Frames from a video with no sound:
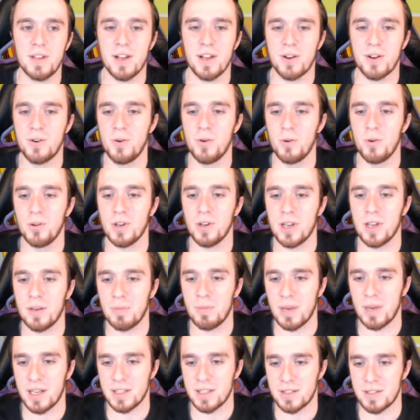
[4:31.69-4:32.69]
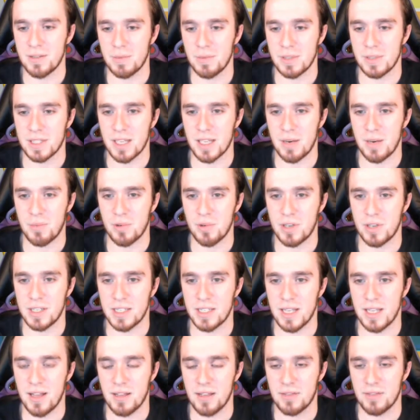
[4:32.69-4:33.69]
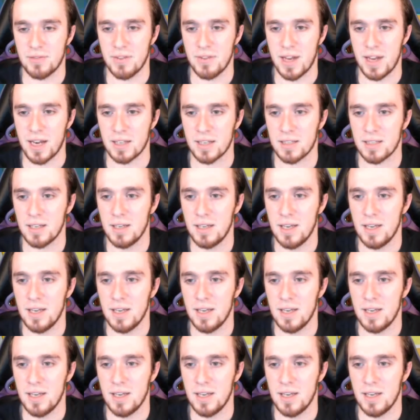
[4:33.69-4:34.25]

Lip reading: a cool looking monster, but it's got a pretty solid effect.